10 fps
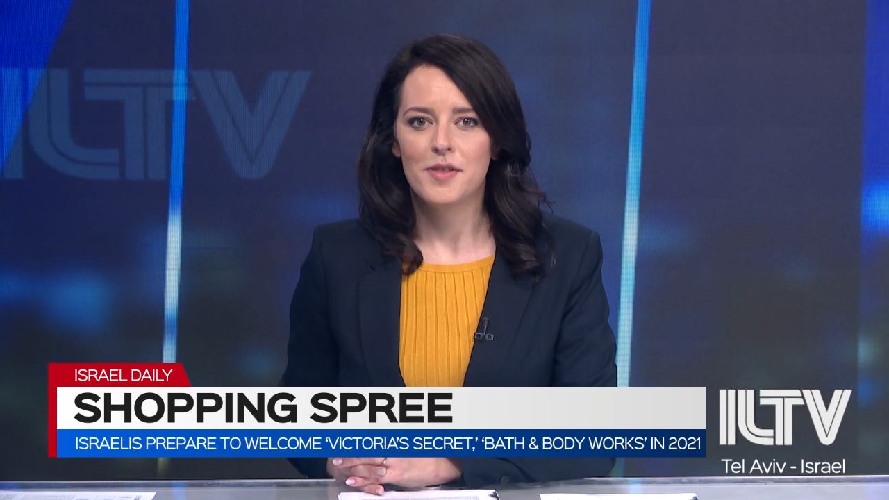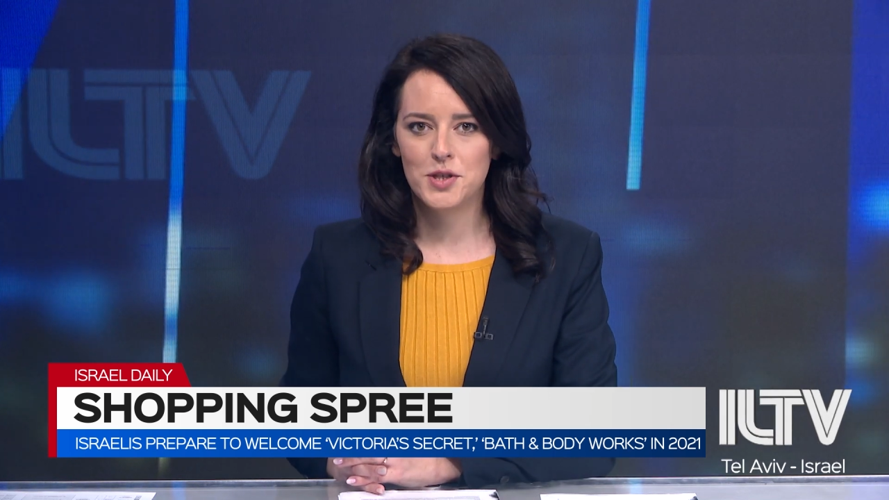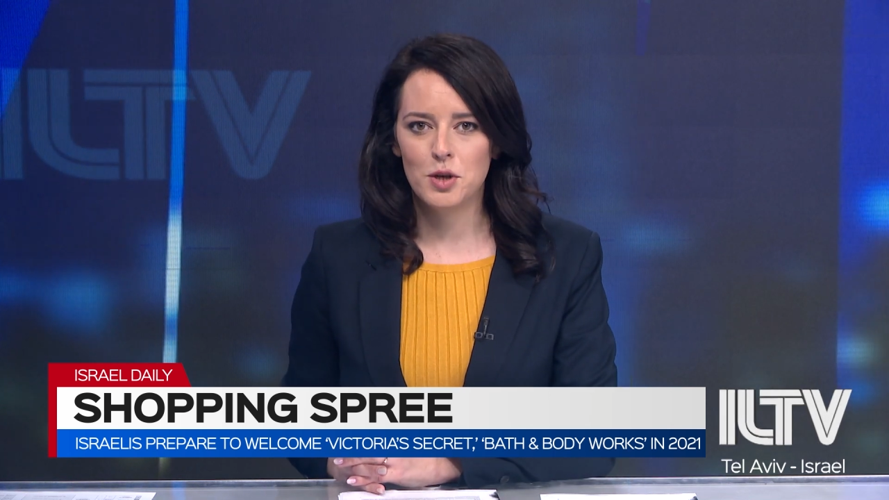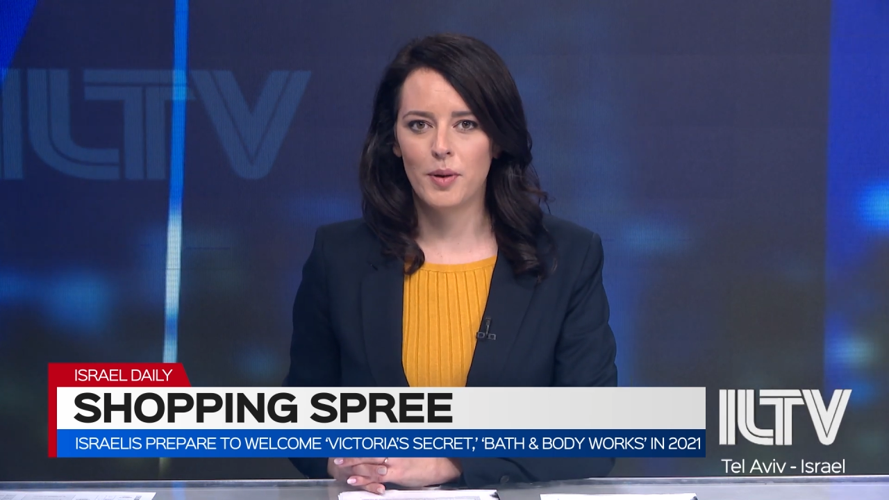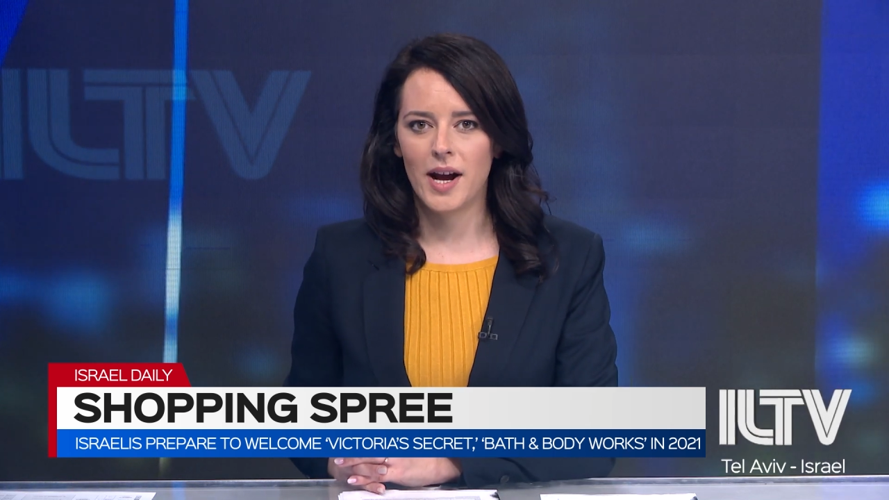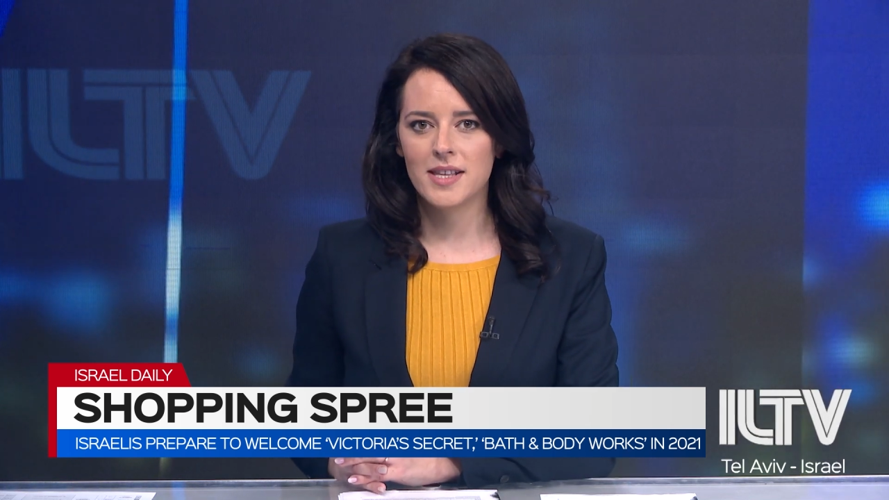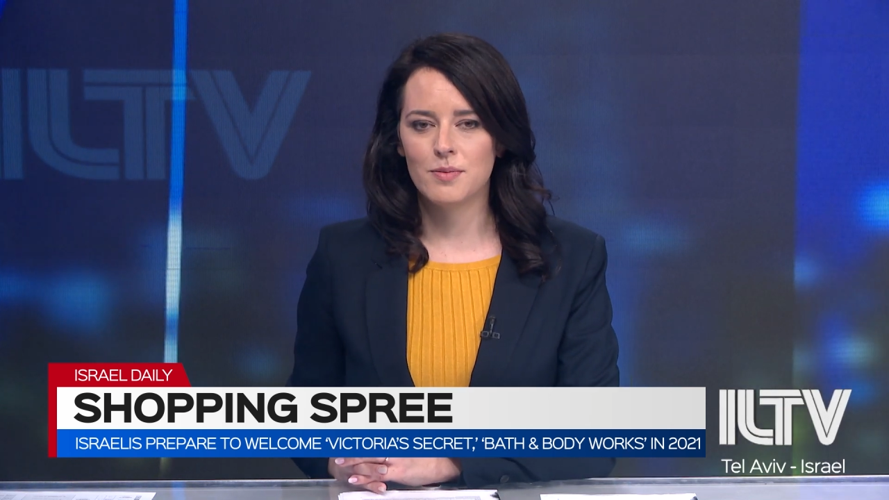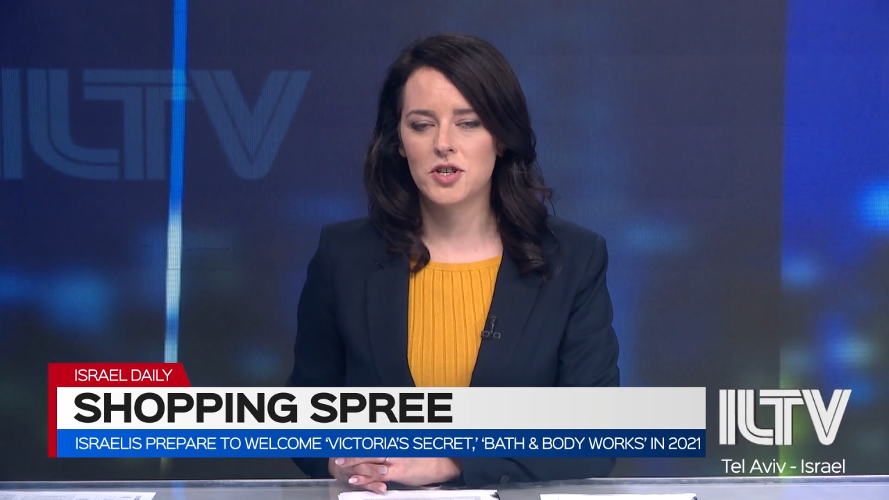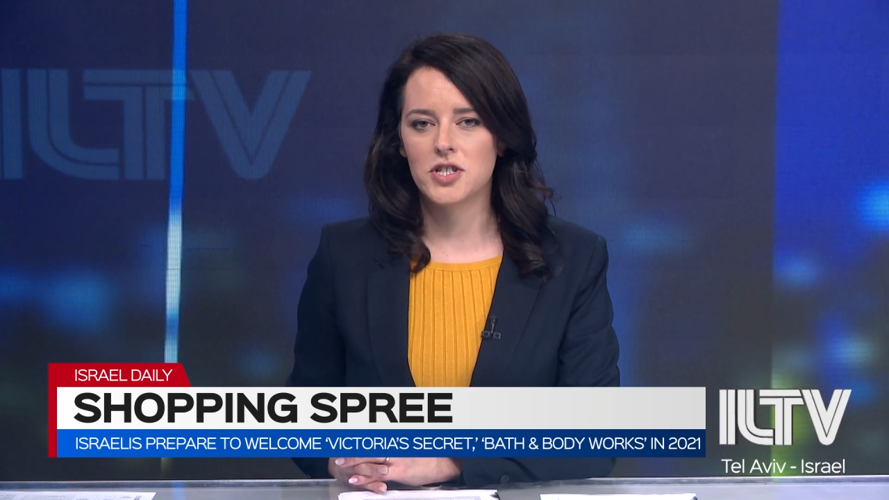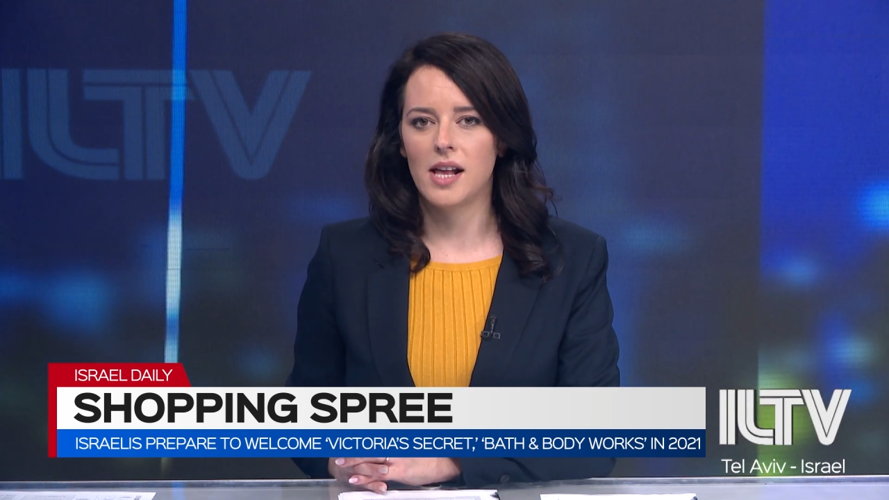The two
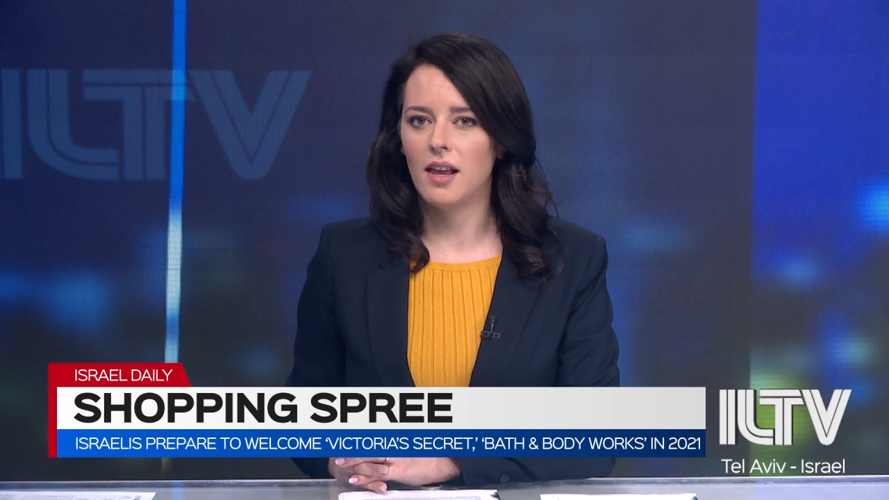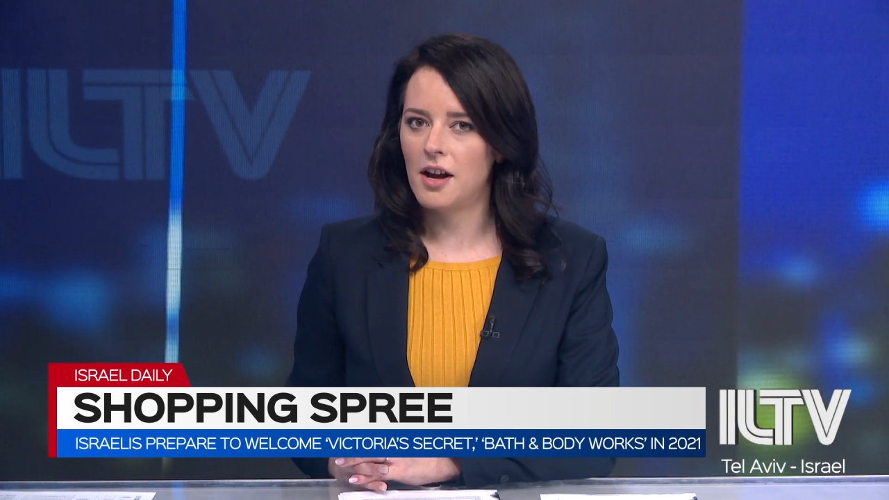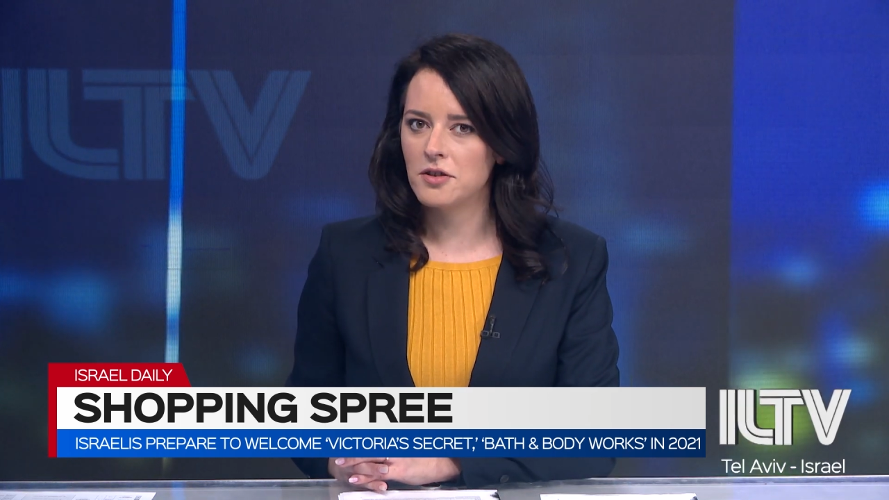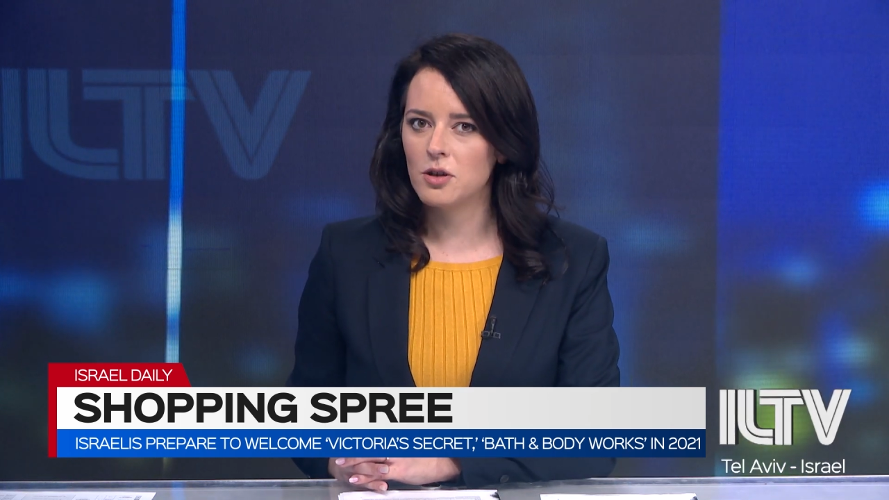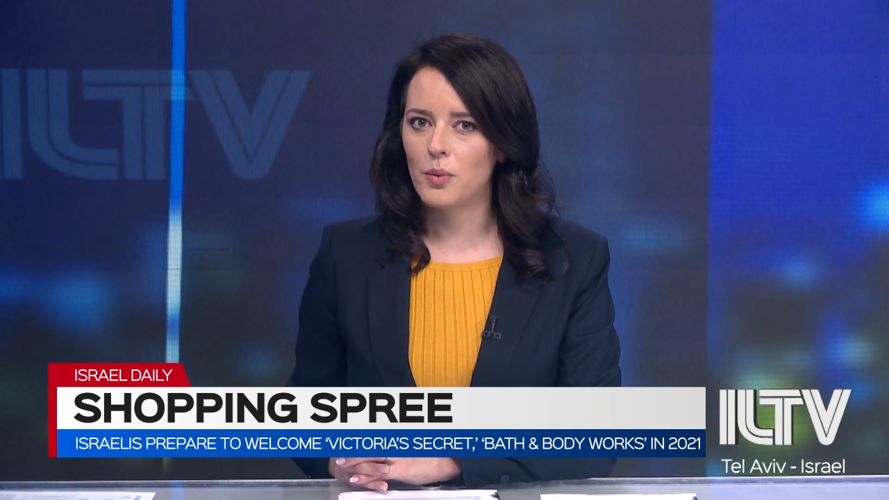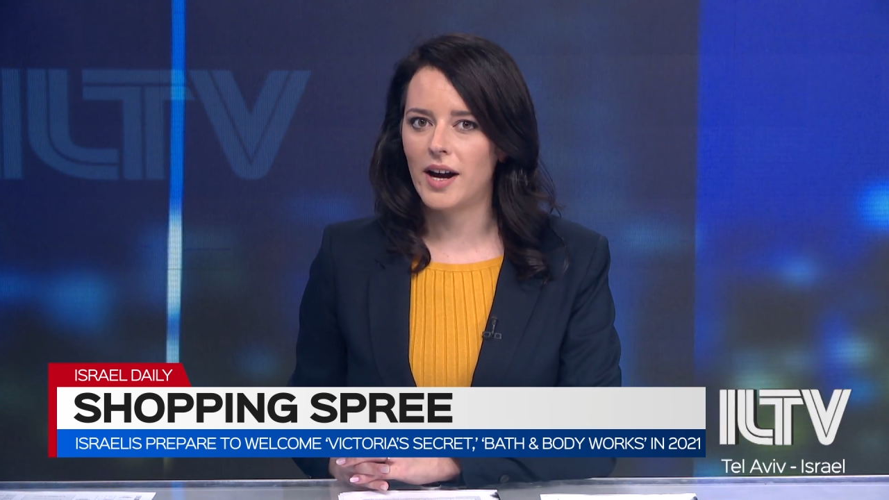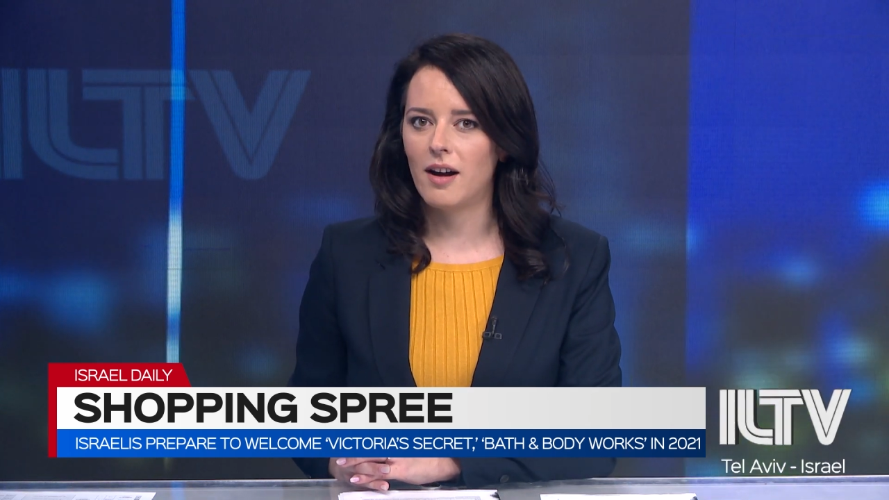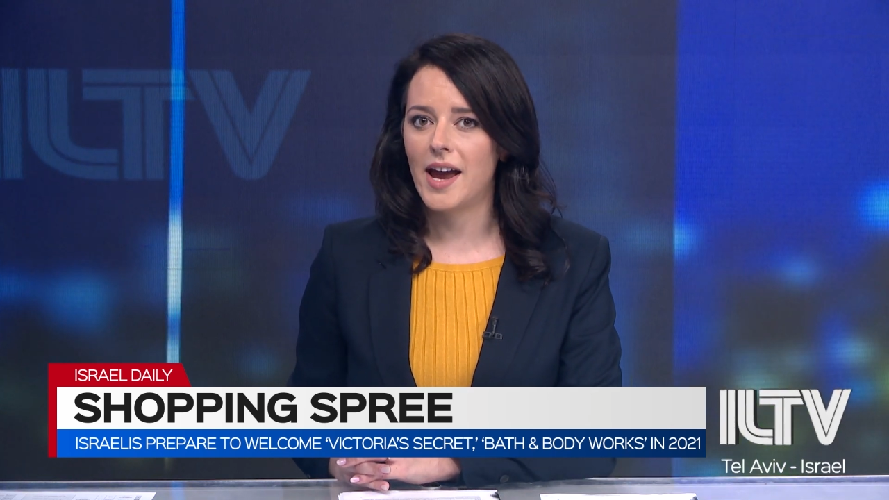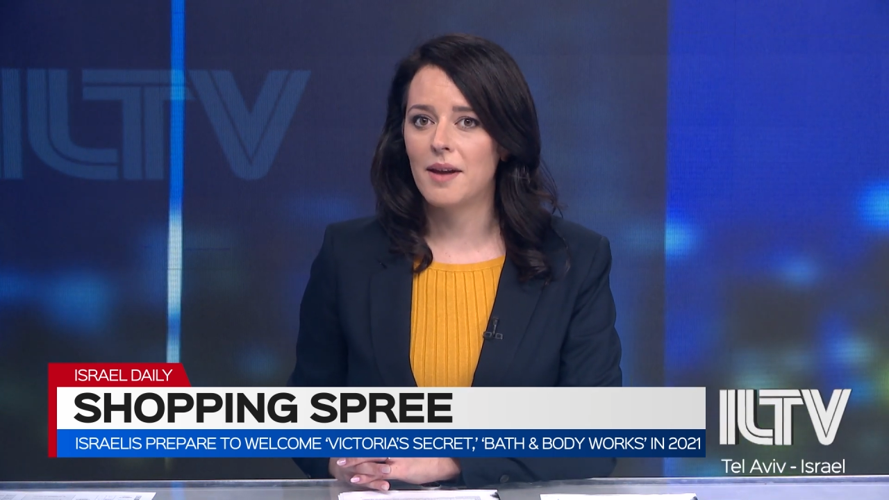brands, which sell underwear